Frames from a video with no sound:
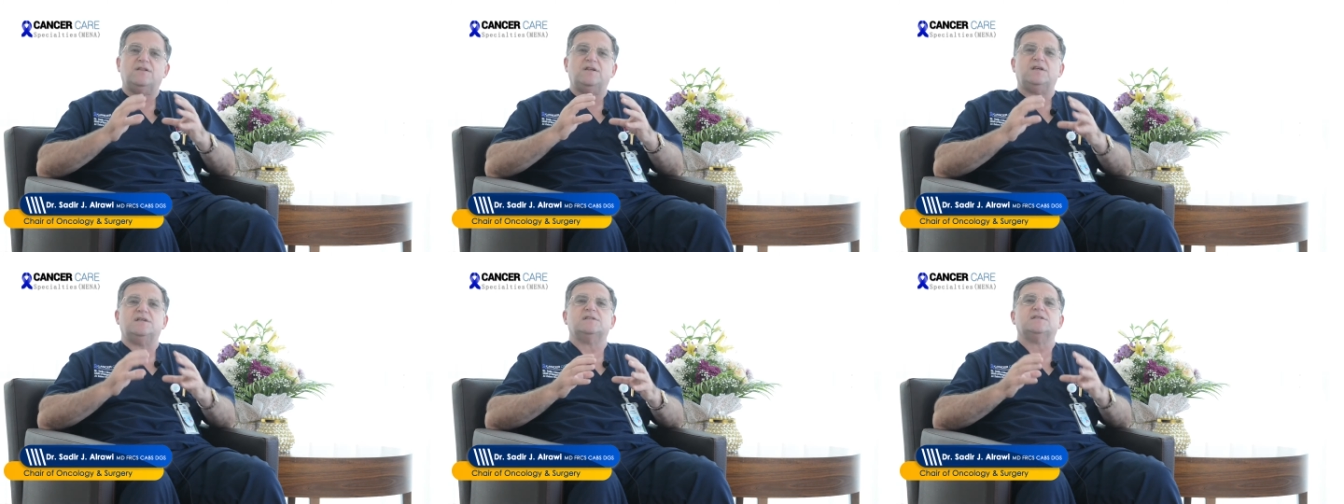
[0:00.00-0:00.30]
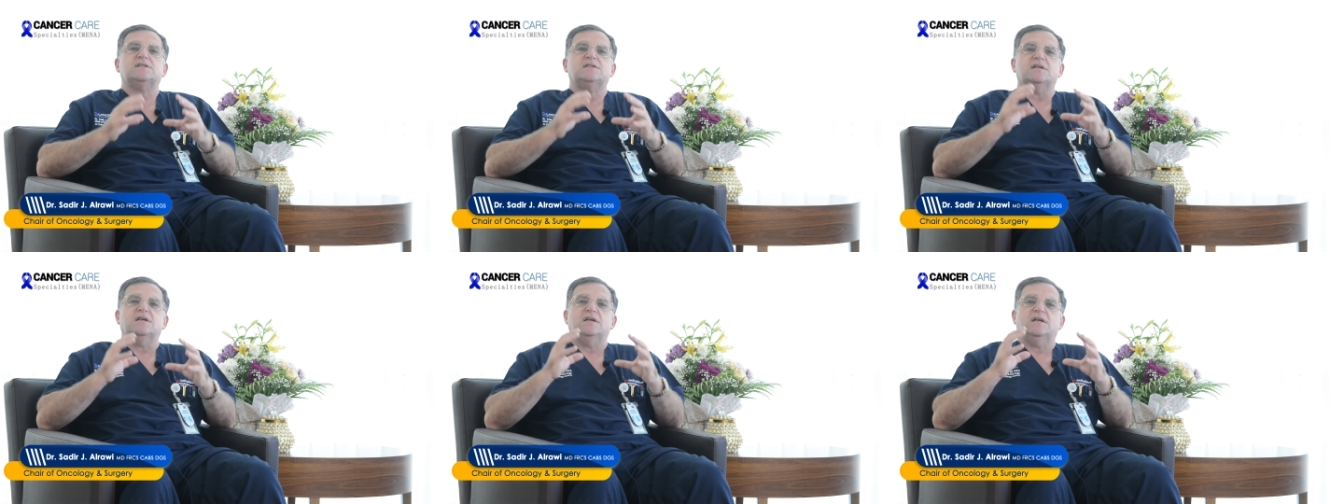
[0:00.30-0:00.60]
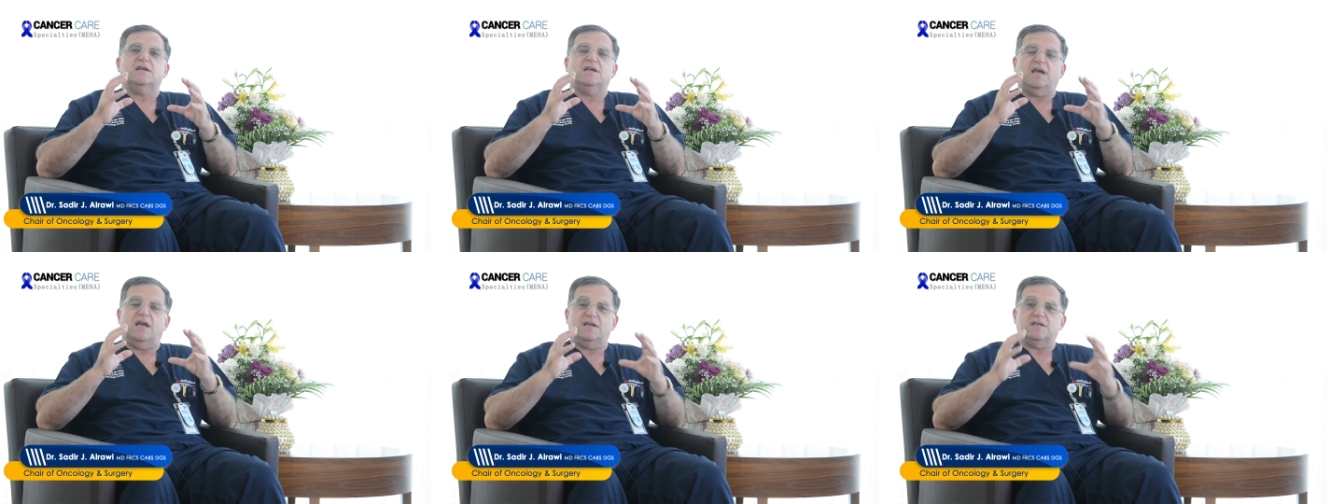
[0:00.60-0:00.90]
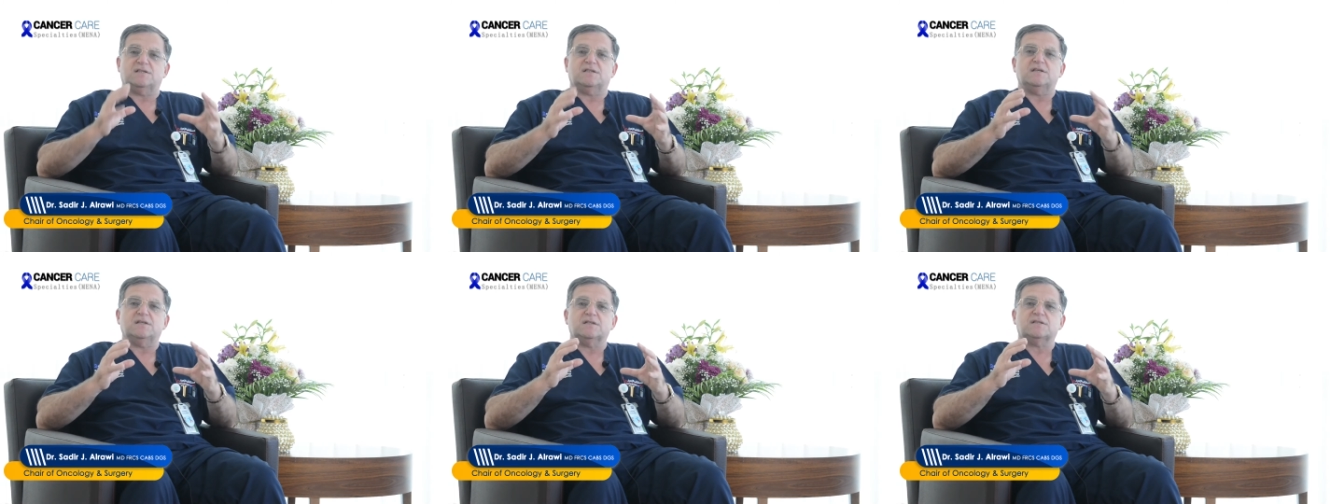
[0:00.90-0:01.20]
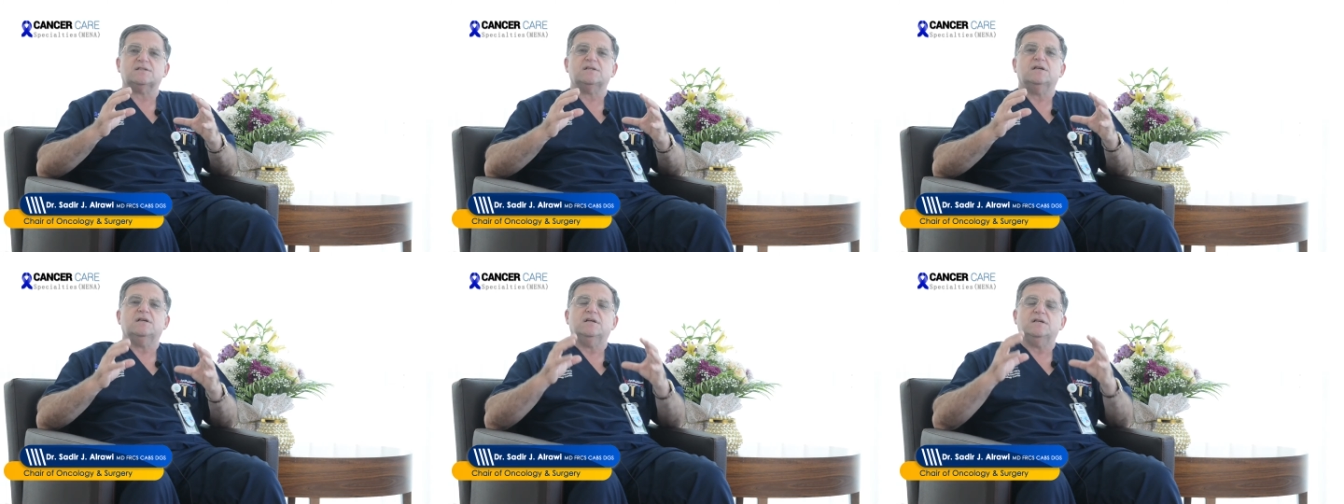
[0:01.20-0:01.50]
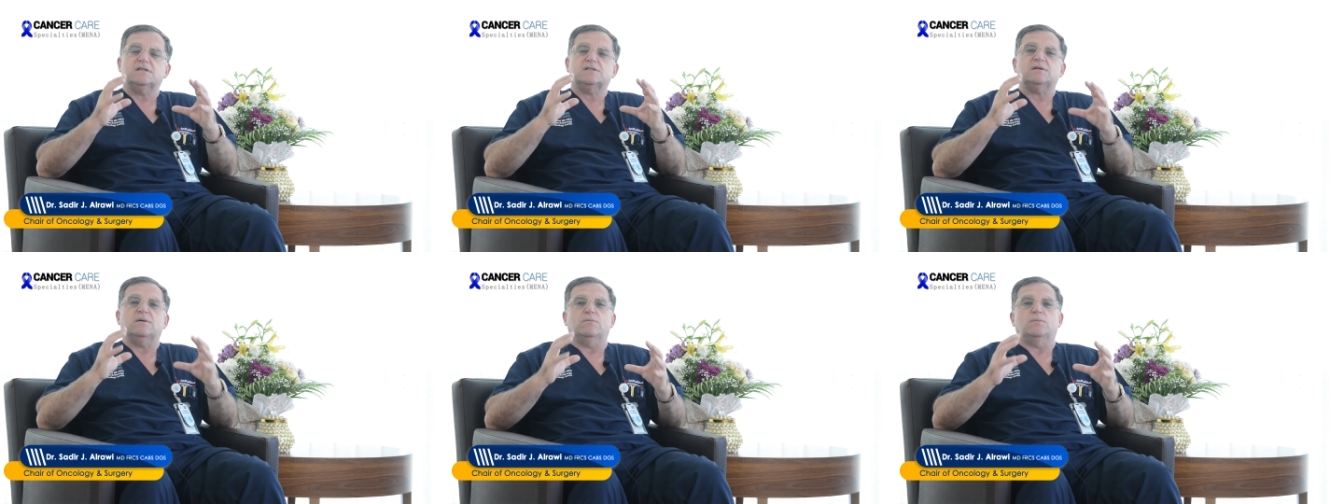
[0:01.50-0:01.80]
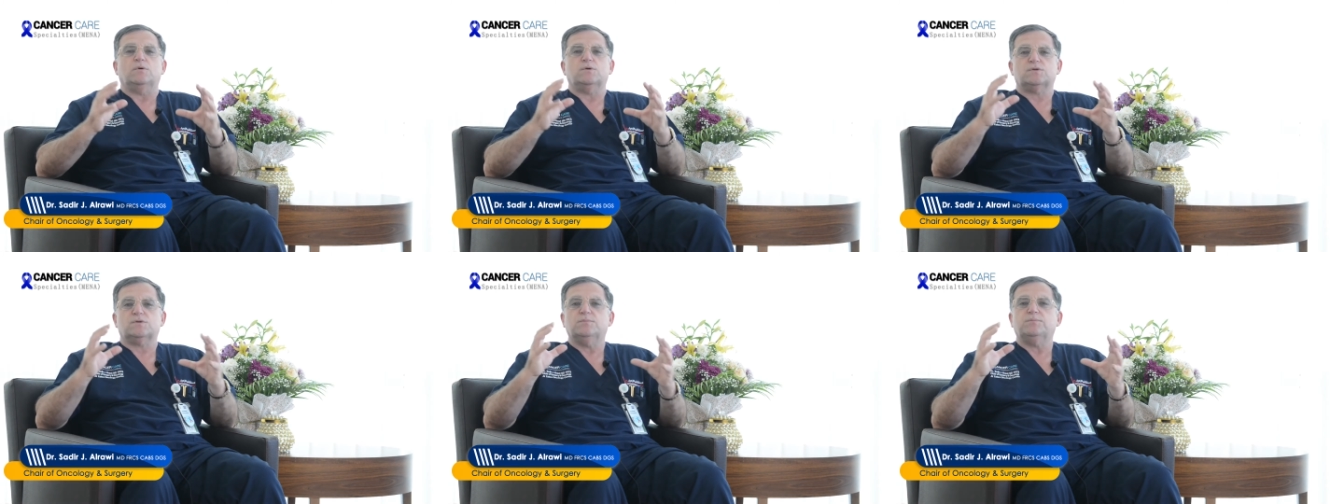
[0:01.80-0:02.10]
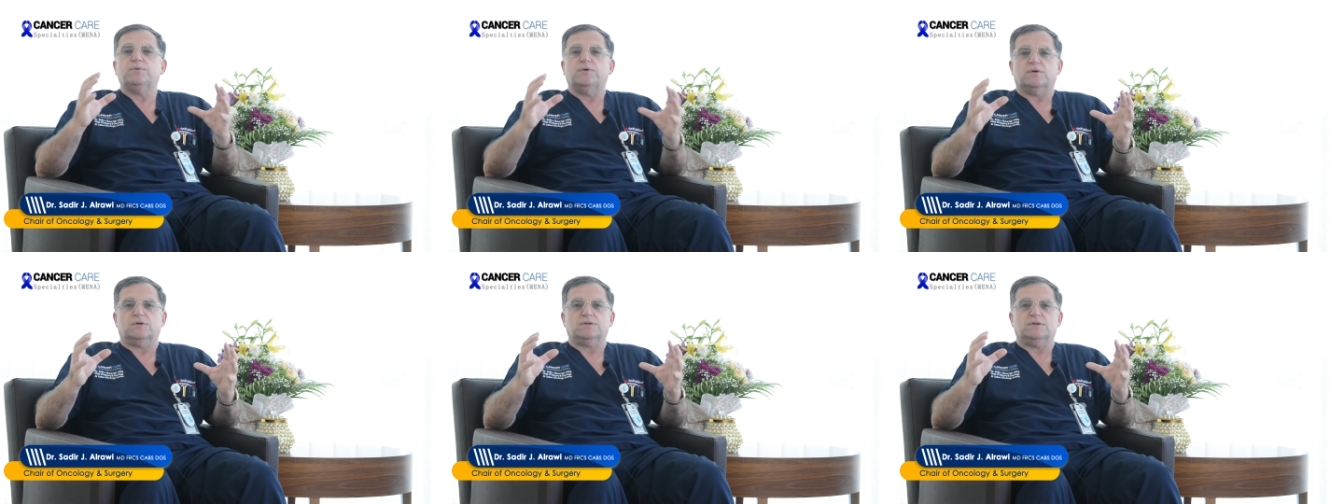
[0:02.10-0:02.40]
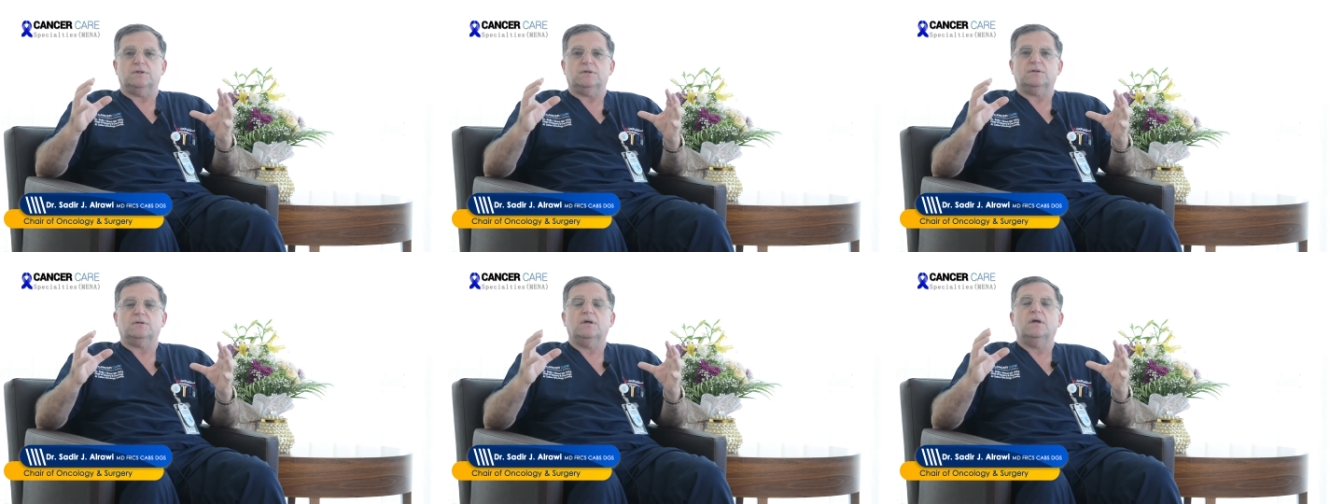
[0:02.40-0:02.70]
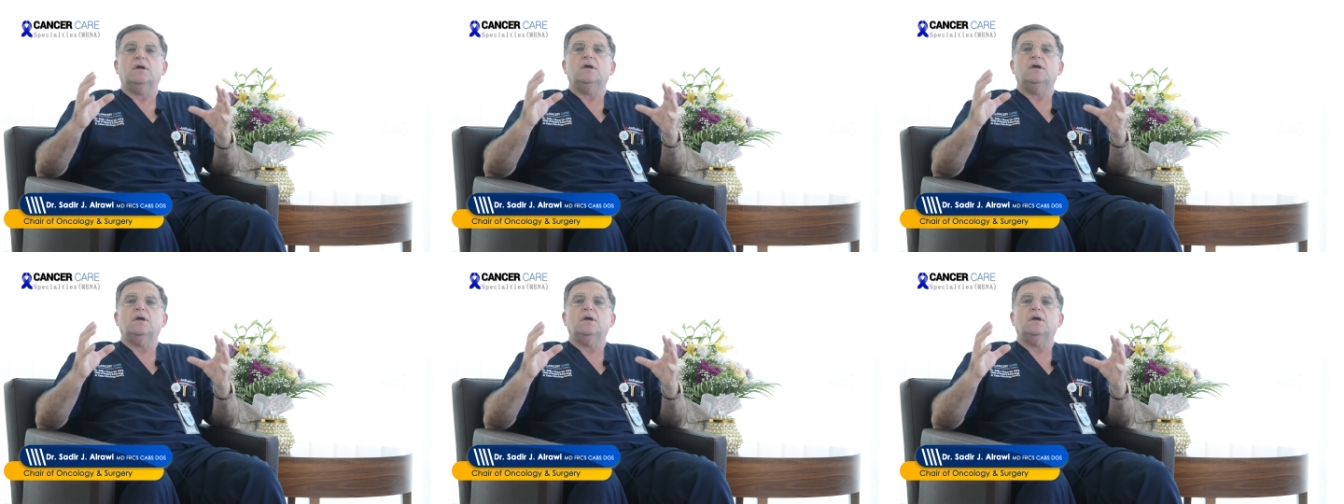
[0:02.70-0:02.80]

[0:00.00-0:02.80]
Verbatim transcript: these cases is the most important.